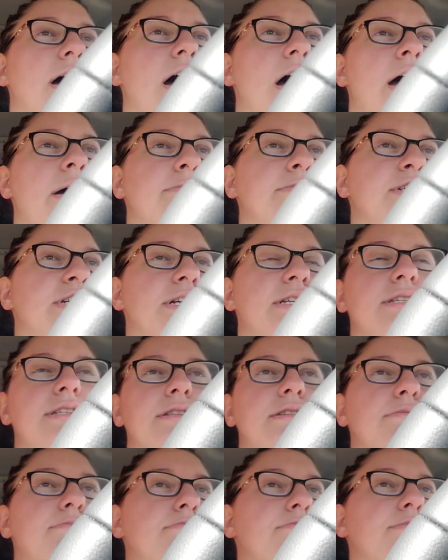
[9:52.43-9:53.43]
I'm just
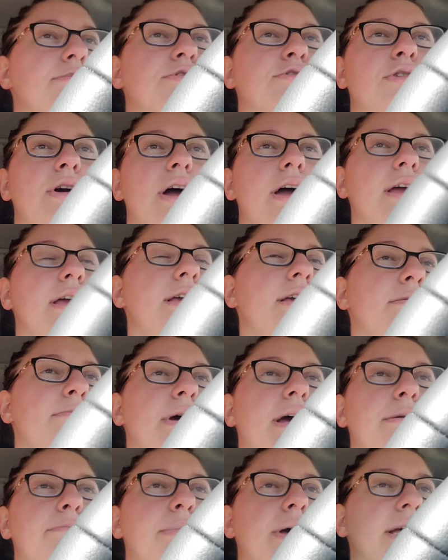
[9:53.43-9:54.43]
trying
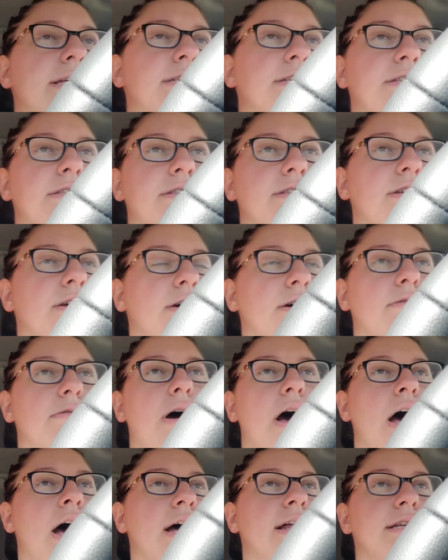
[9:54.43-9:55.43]
my best to
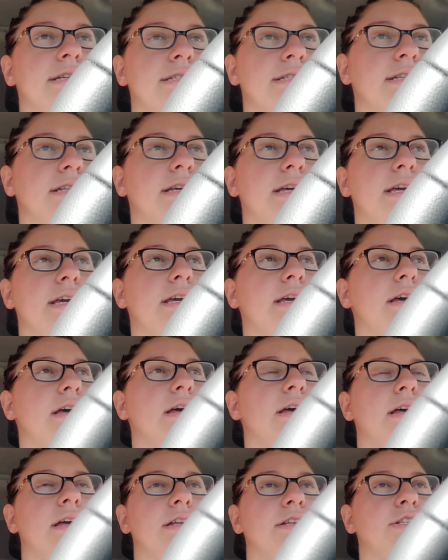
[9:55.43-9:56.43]
honestly
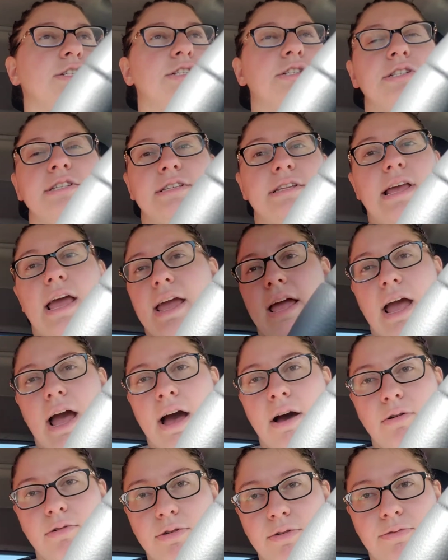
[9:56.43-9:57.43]
stay
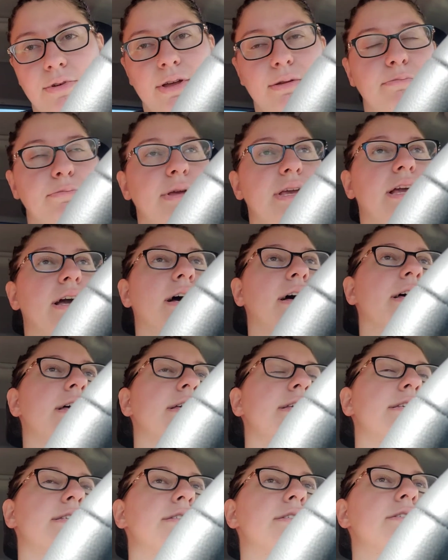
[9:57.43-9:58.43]
out of it,
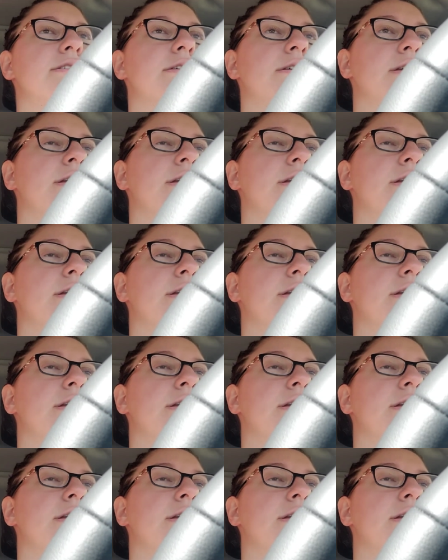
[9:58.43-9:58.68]
because